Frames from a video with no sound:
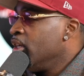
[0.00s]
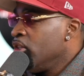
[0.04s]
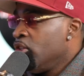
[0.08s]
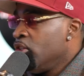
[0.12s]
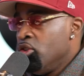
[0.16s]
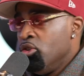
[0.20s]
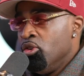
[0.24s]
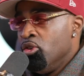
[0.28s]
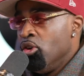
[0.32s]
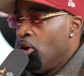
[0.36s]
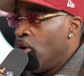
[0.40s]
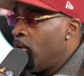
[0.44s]

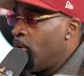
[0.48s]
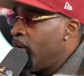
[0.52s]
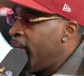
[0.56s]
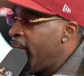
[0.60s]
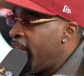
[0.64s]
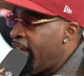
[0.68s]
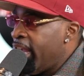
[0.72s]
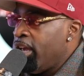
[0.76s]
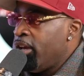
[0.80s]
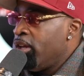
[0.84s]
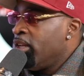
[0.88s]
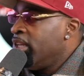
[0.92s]
it
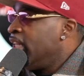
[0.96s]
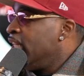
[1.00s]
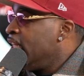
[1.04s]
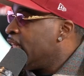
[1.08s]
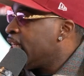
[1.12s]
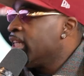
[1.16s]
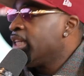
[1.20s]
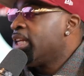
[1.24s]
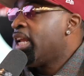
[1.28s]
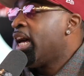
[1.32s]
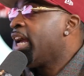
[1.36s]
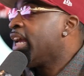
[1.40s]
ain't
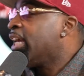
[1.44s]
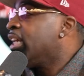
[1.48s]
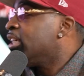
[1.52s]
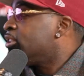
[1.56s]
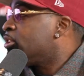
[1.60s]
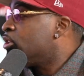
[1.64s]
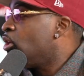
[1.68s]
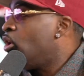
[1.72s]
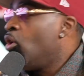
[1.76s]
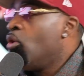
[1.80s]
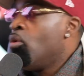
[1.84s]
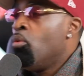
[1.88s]
looking like it's
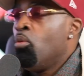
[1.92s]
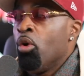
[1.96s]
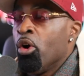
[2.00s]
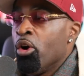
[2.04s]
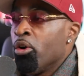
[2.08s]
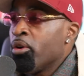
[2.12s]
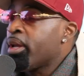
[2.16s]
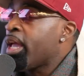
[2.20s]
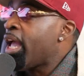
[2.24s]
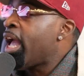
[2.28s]
going to work